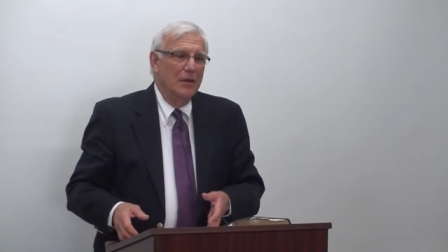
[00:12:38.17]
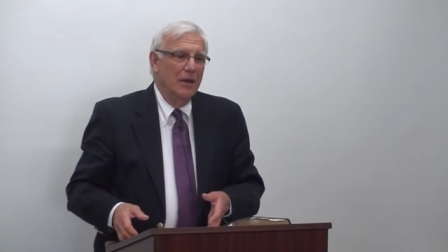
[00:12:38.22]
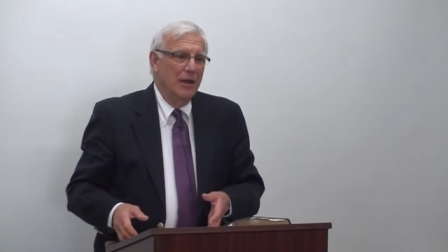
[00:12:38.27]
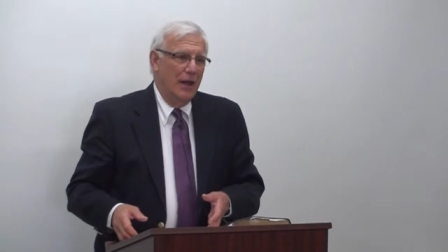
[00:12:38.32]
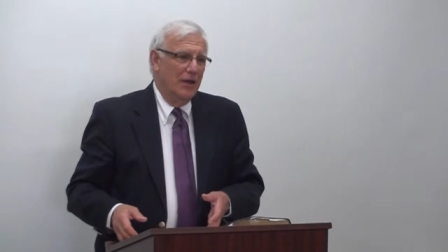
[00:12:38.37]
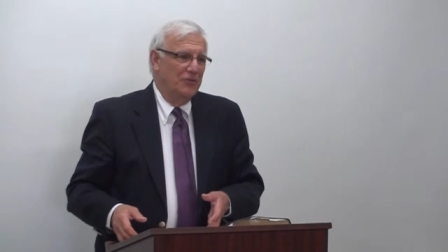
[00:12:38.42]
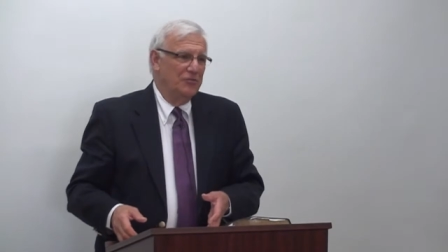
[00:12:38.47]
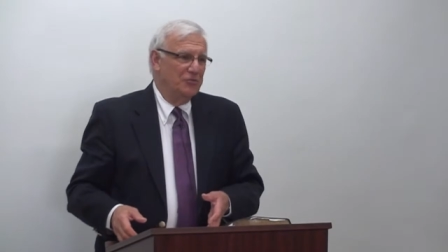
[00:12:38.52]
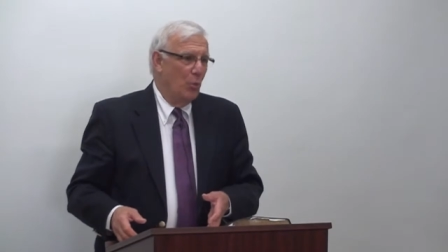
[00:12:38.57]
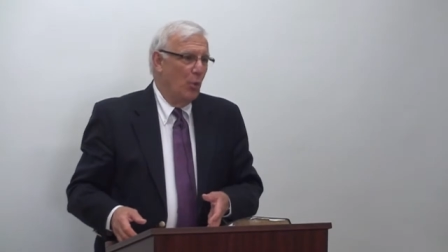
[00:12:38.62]

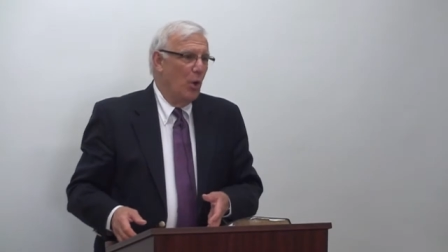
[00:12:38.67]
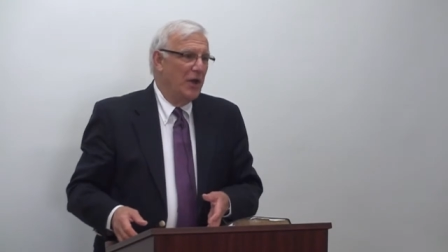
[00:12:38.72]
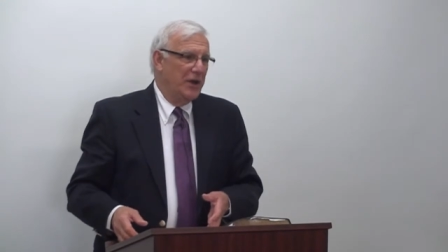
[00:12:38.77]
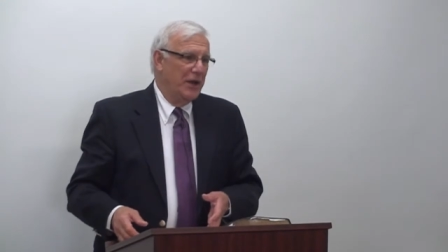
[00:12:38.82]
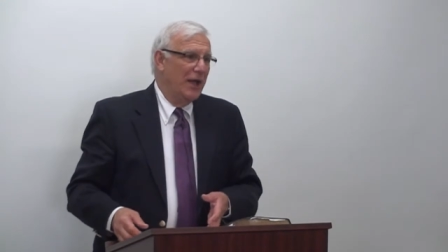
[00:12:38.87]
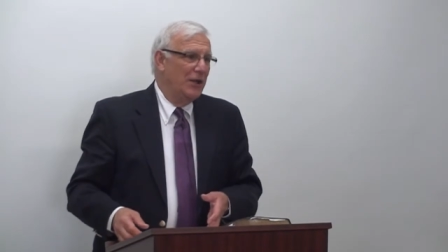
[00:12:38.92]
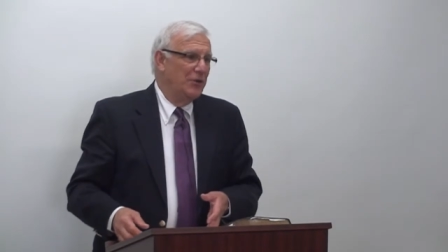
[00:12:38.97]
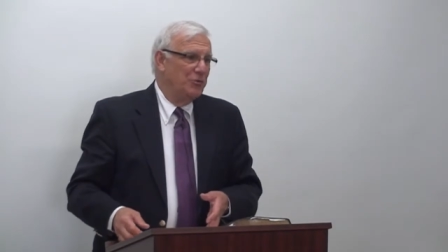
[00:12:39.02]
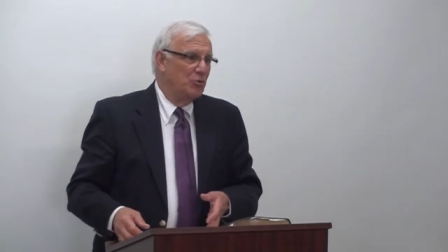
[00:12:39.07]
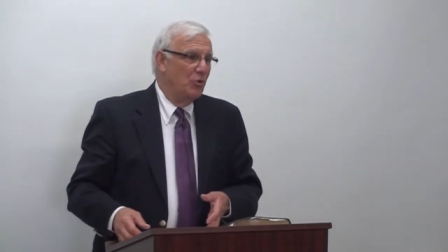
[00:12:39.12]
has one
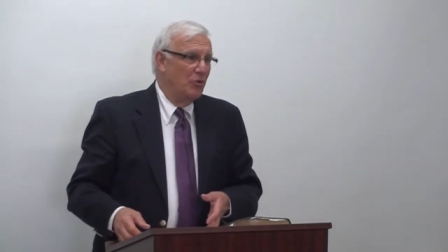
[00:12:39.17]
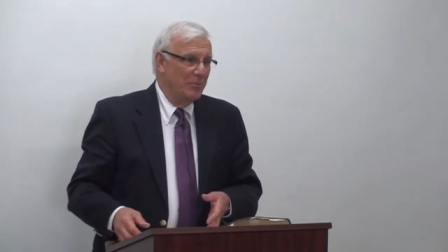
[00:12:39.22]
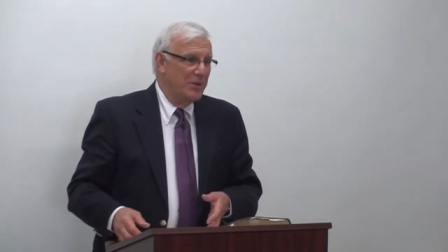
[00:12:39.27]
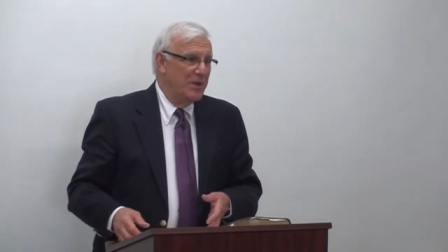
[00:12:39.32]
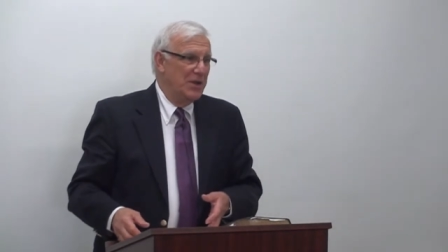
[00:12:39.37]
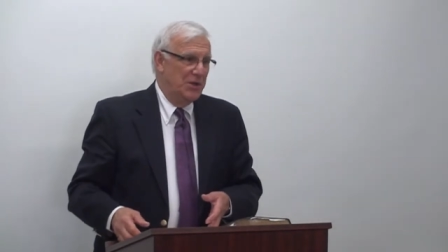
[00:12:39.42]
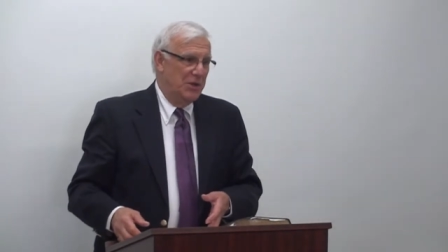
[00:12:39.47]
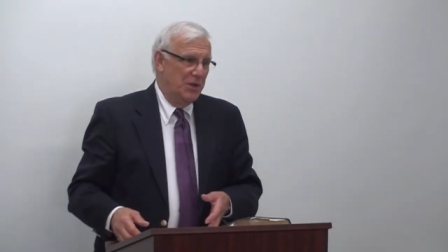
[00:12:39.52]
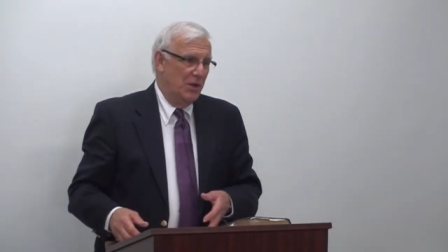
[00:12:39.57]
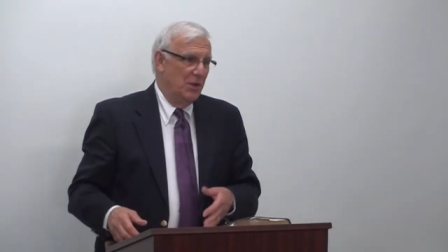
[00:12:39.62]
annual
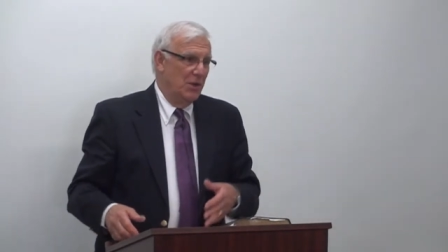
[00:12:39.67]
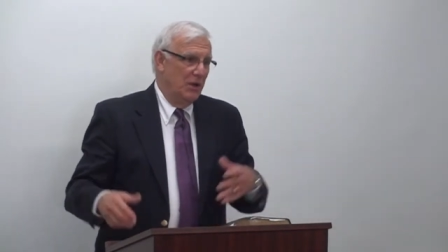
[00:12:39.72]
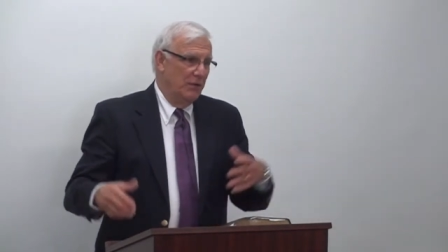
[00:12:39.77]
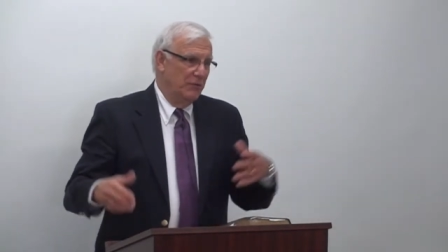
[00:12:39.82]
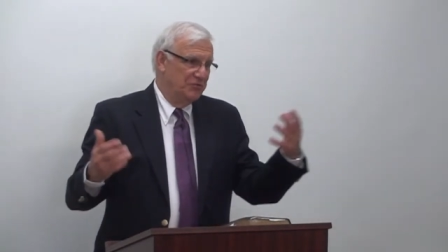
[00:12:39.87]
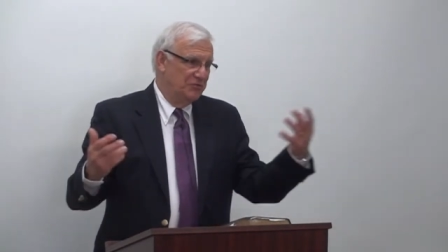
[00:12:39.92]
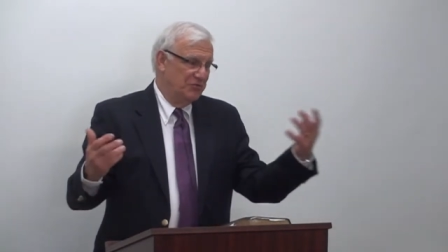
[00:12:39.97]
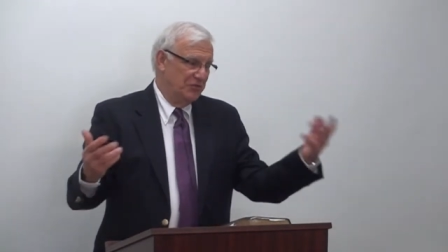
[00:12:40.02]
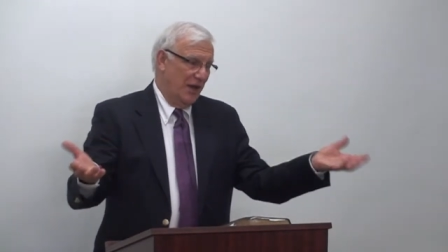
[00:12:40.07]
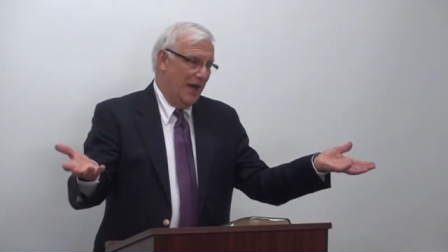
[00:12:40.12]
meeting
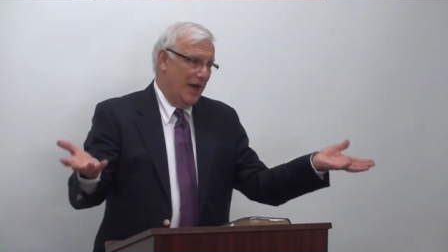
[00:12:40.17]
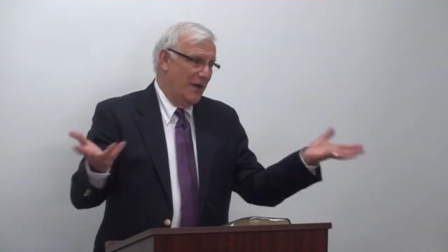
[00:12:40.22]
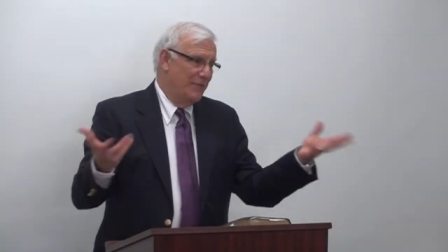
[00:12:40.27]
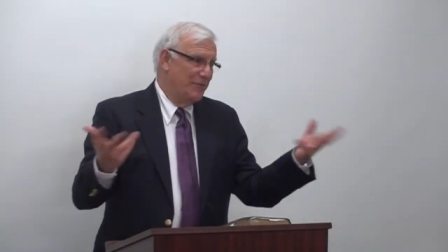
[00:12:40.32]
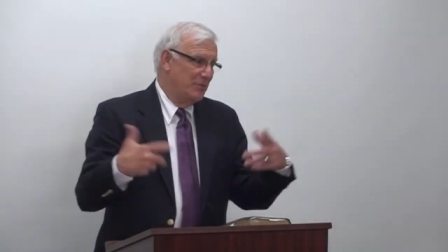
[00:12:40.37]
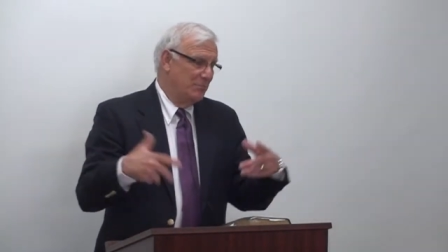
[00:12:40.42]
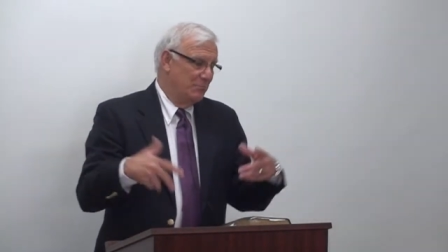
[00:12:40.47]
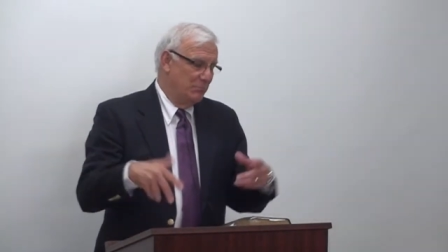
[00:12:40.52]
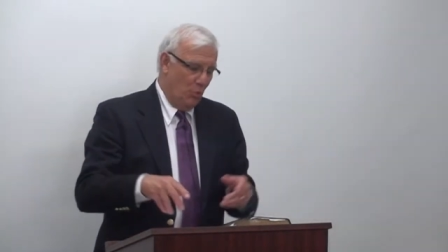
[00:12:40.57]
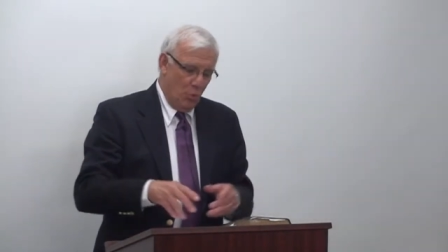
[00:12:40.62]
of
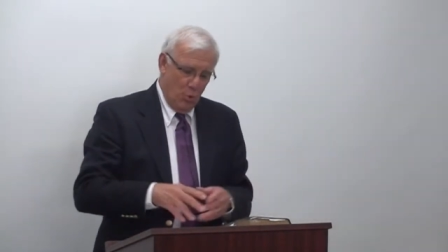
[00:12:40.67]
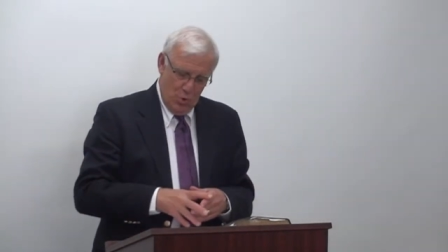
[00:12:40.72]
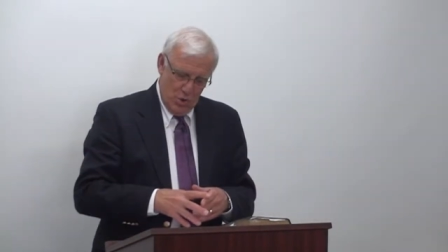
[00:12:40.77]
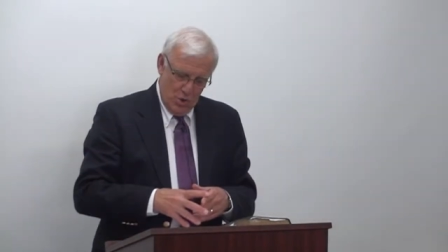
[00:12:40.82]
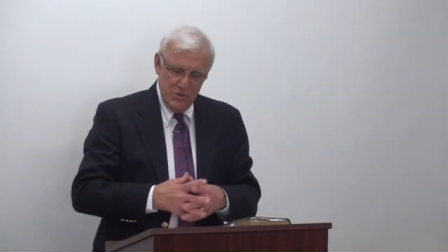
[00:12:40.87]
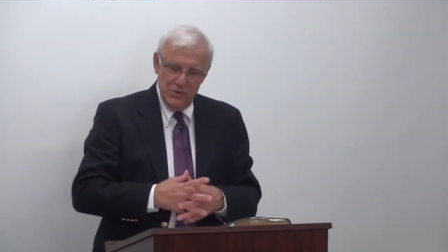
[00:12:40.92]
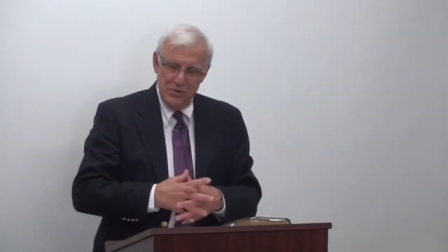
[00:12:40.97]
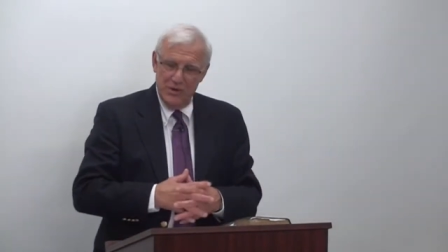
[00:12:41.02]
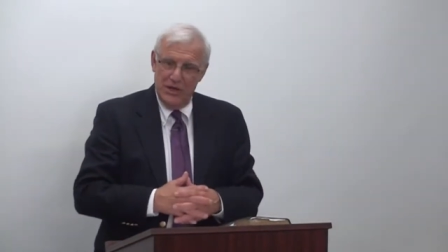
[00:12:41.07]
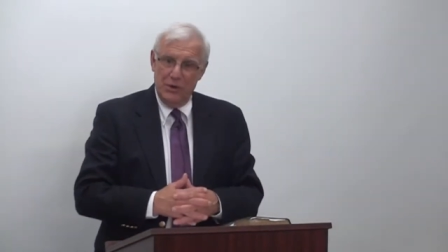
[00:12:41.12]
staff and
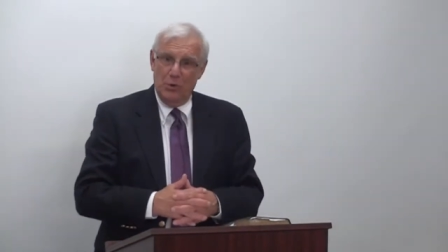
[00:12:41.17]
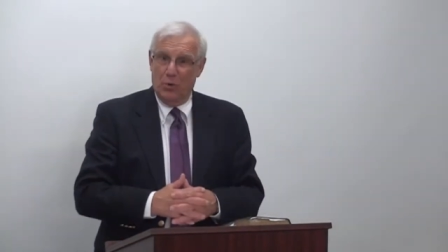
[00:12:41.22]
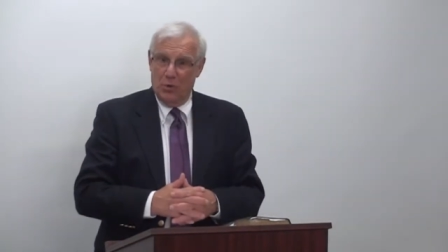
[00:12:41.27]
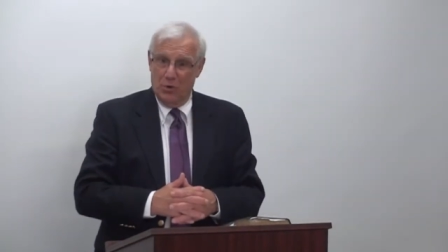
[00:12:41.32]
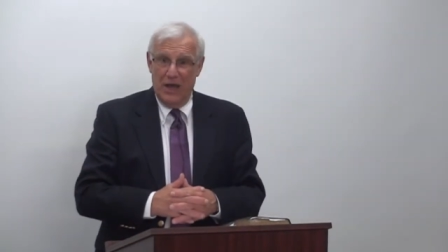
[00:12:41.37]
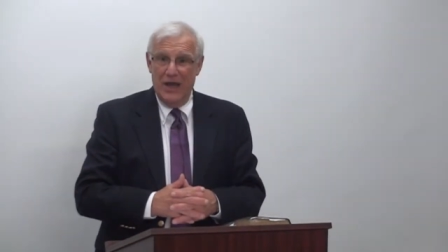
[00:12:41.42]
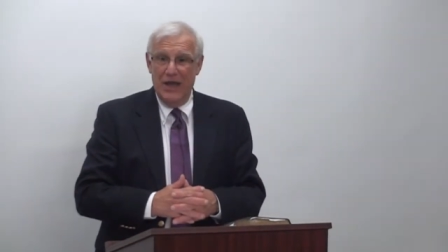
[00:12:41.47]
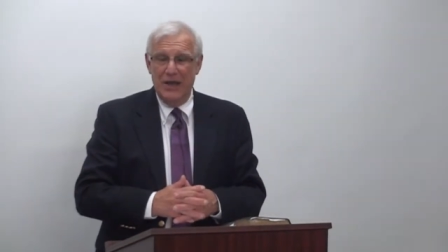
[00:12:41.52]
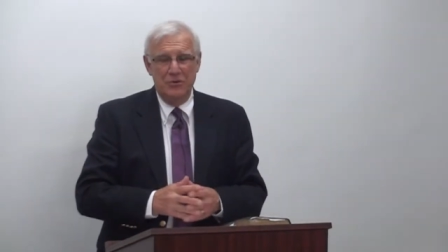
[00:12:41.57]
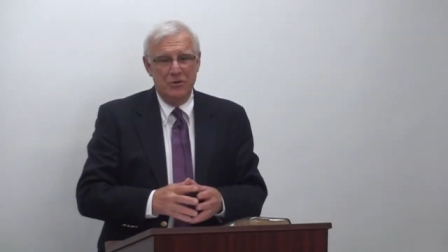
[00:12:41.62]
board in
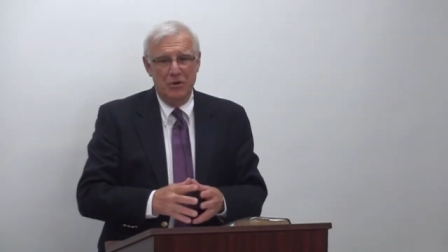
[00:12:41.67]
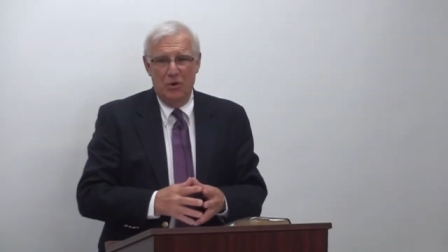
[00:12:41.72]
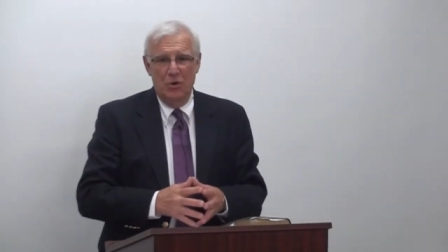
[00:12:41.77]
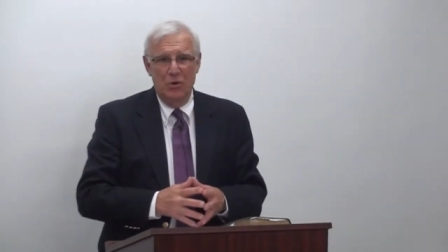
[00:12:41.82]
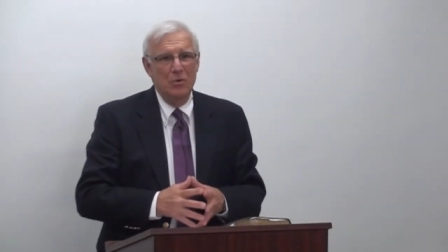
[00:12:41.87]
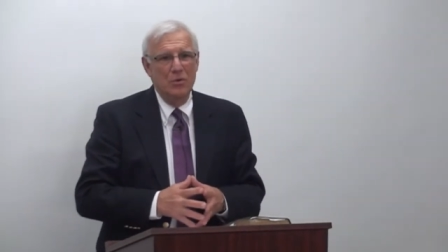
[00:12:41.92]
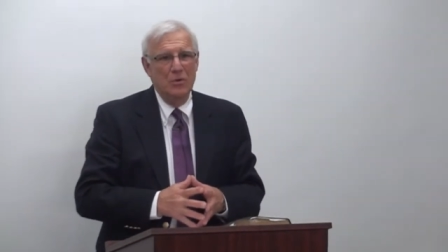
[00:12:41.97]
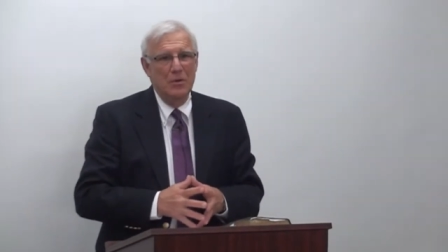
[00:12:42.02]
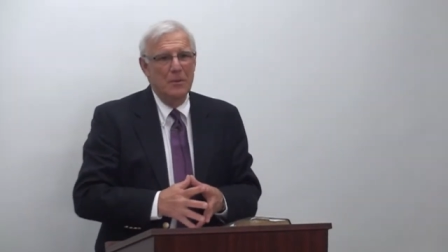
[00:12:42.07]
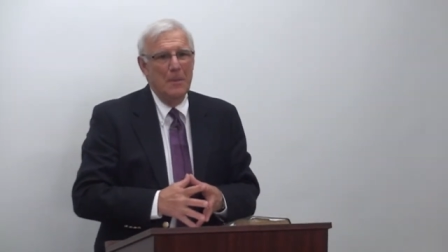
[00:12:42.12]

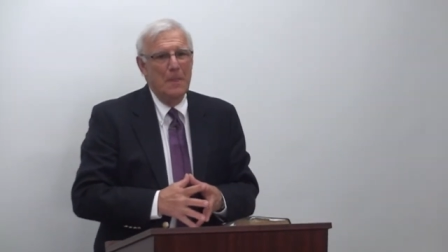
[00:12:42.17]
Orlando,